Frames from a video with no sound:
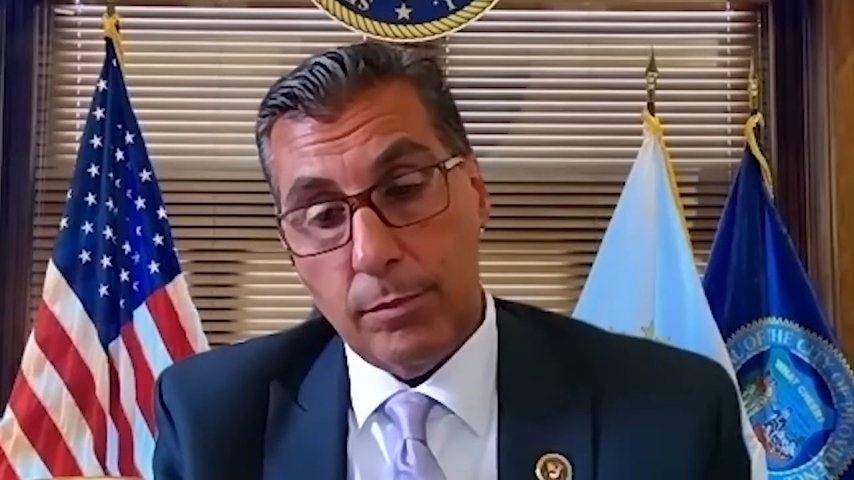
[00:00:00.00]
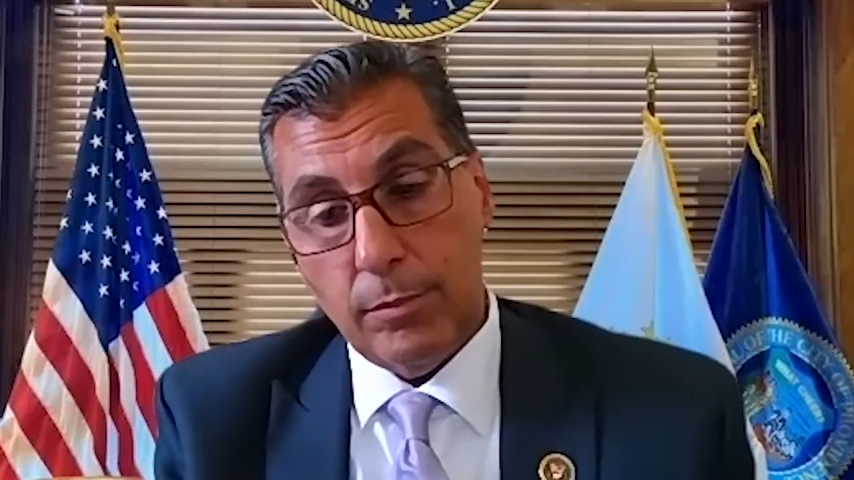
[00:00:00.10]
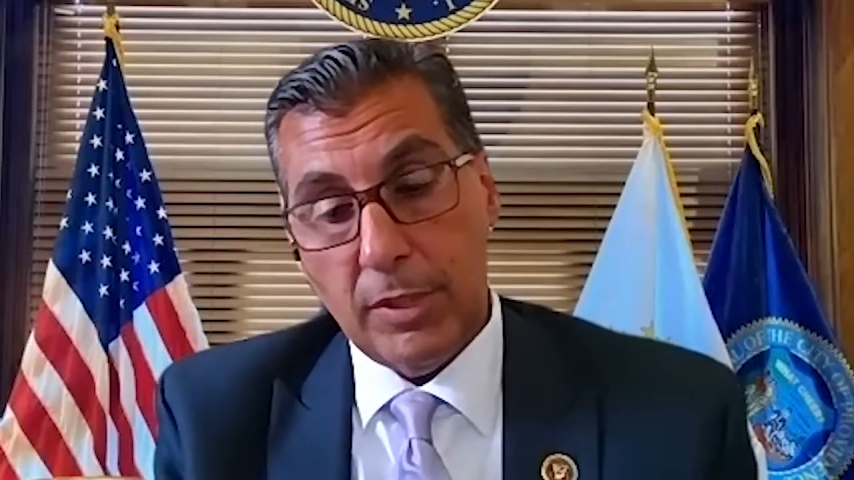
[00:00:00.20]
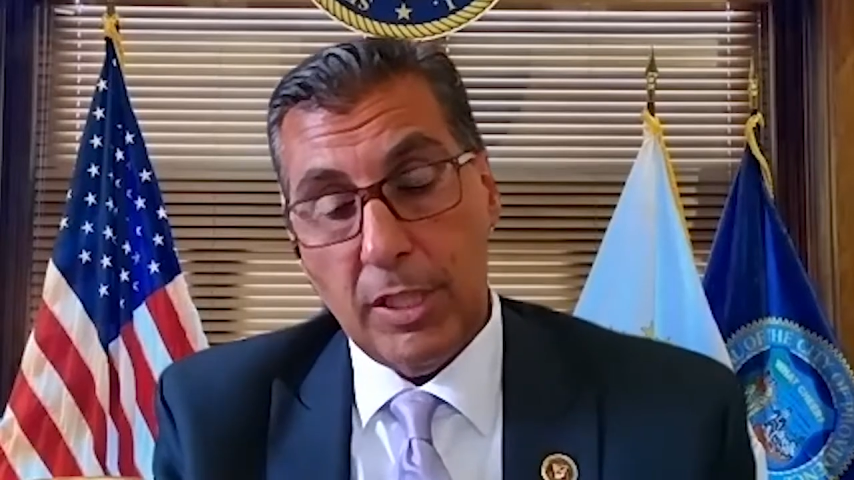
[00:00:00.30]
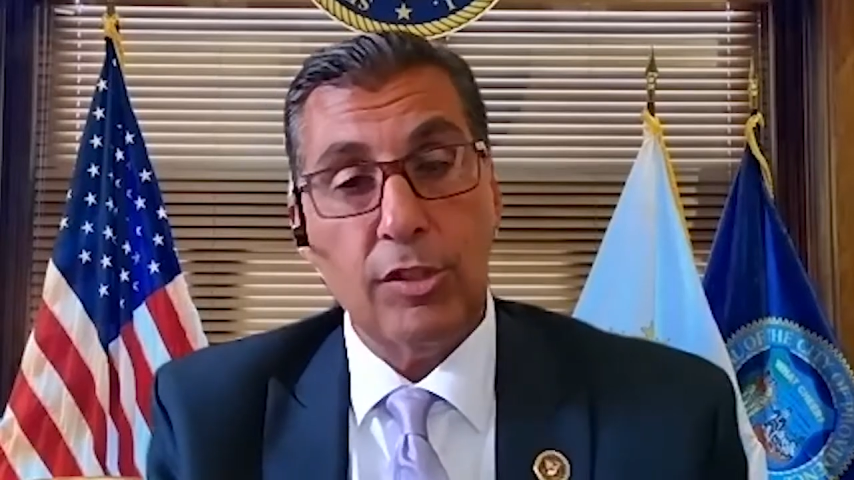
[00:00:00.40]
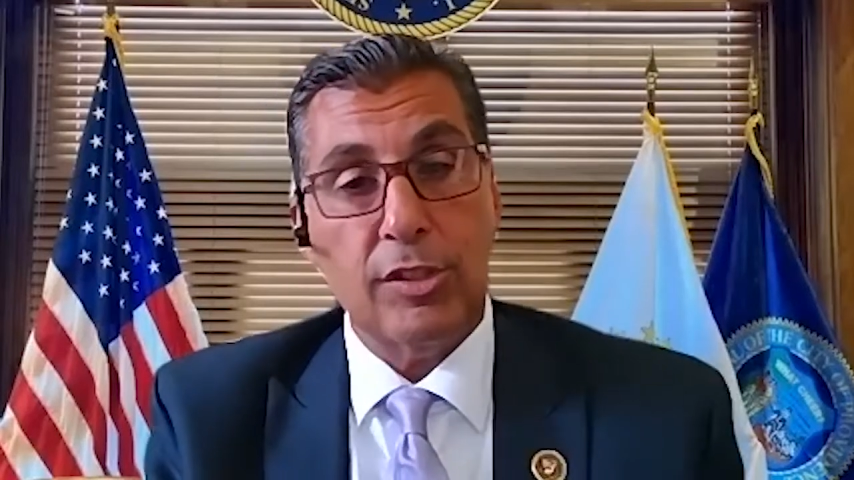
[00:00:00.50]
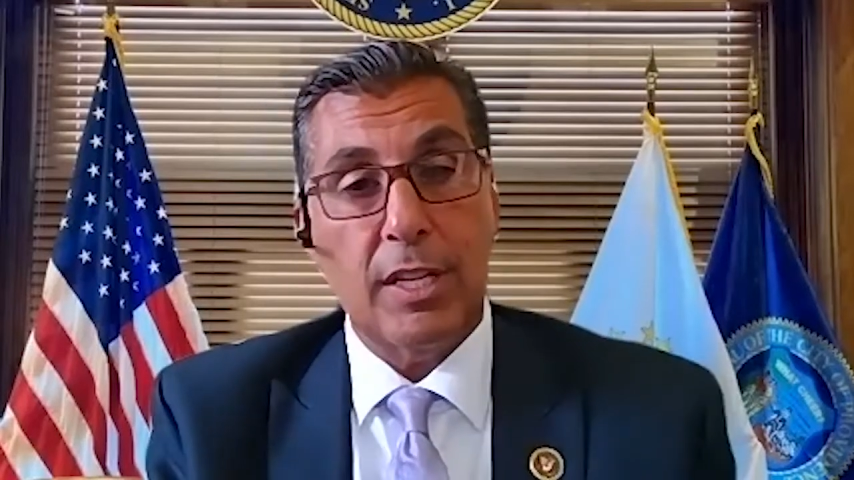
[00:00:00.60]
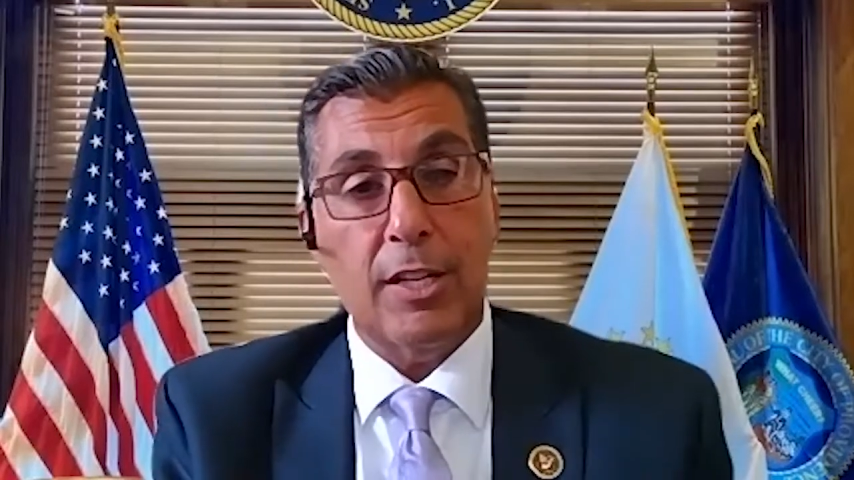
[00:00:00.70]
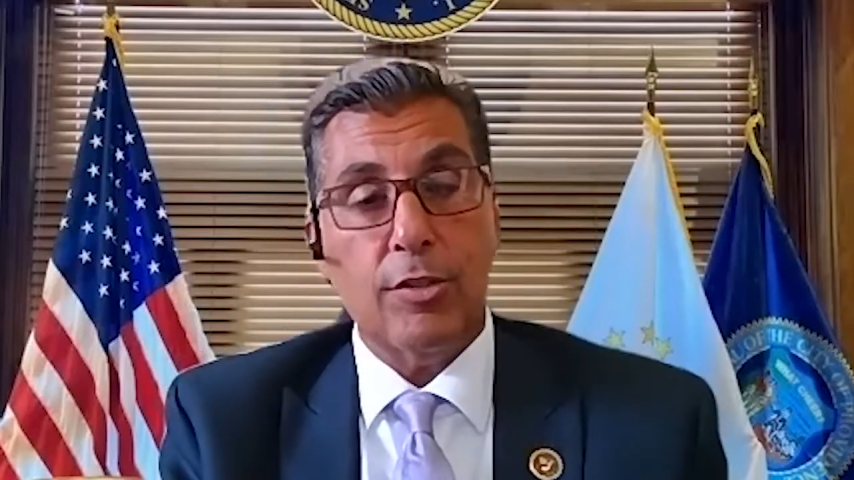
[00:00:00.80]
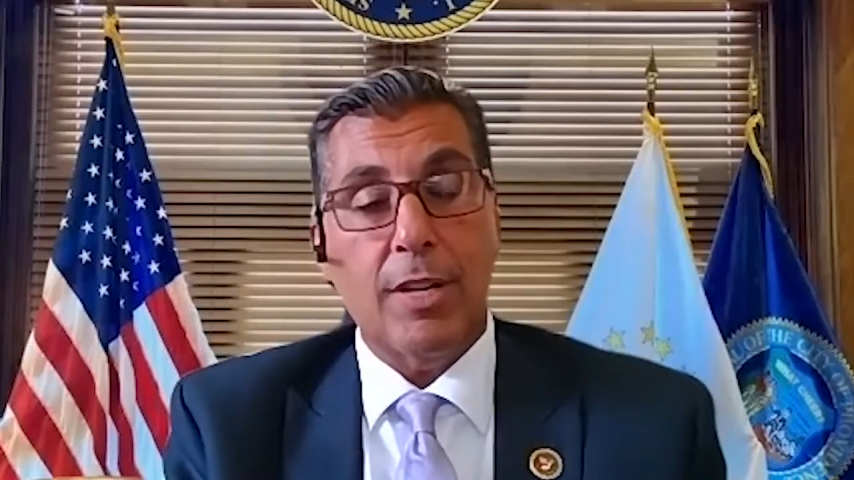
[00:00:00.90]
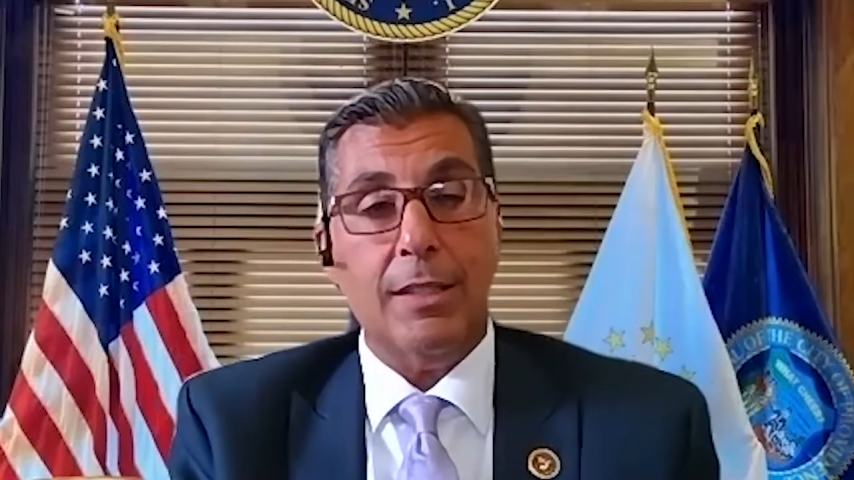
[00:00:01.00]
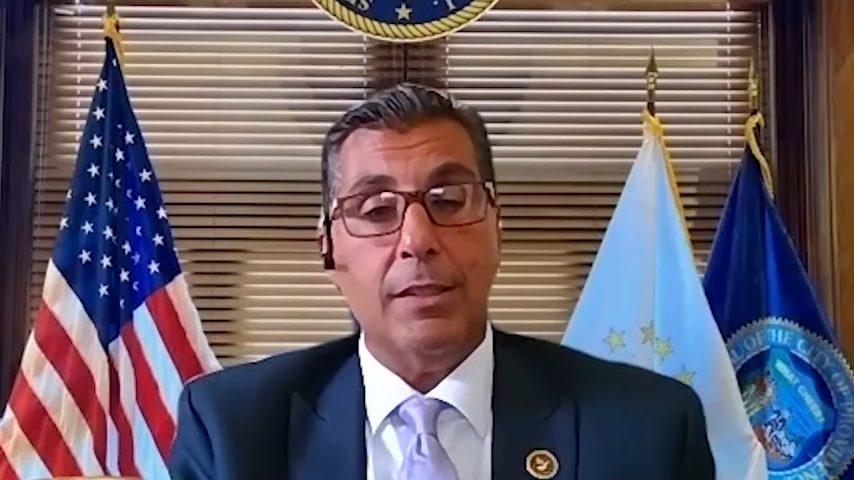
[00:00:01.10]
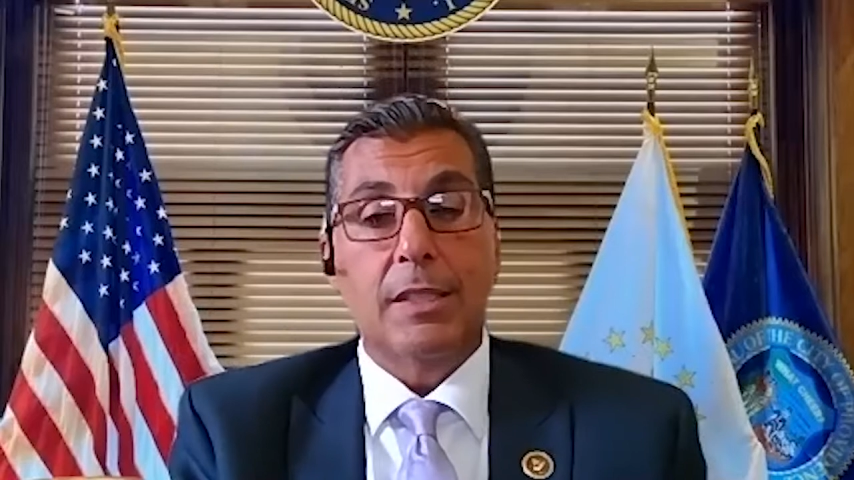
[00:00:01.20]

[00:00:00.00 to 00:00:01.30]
teachers contract,